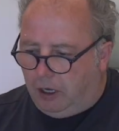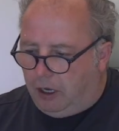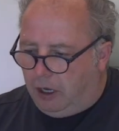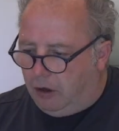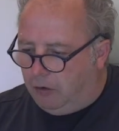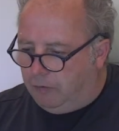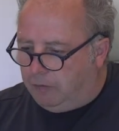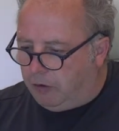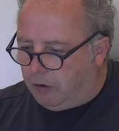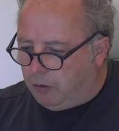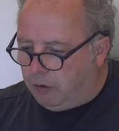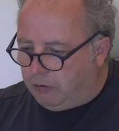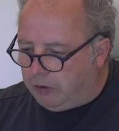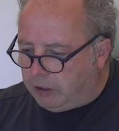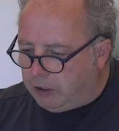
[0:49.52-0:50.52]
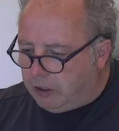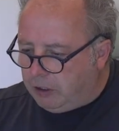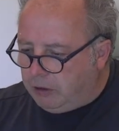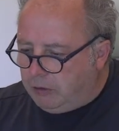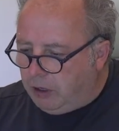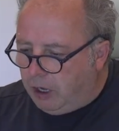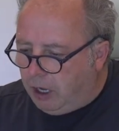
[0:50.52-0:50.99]
I'm very well, thank
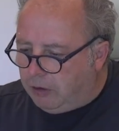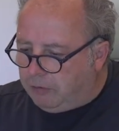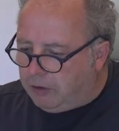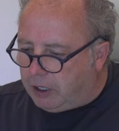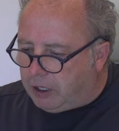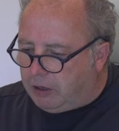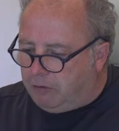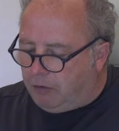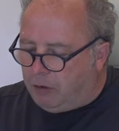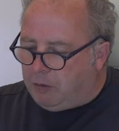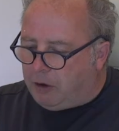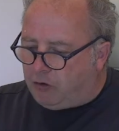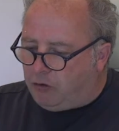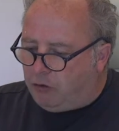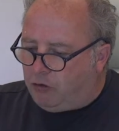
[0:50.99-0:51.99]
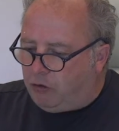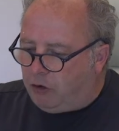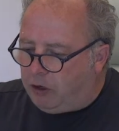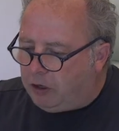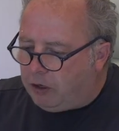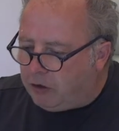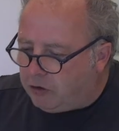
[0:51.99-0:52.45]
you. Thank you very much for
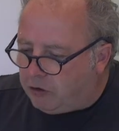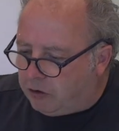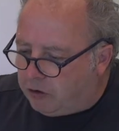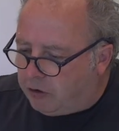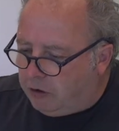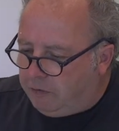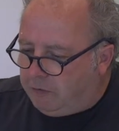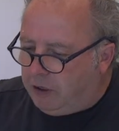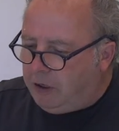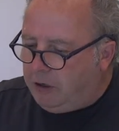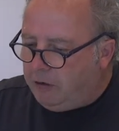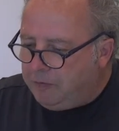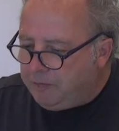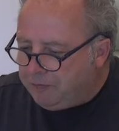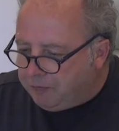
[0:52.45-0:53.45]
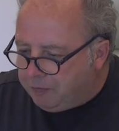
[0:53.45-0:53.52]
joining us this evening.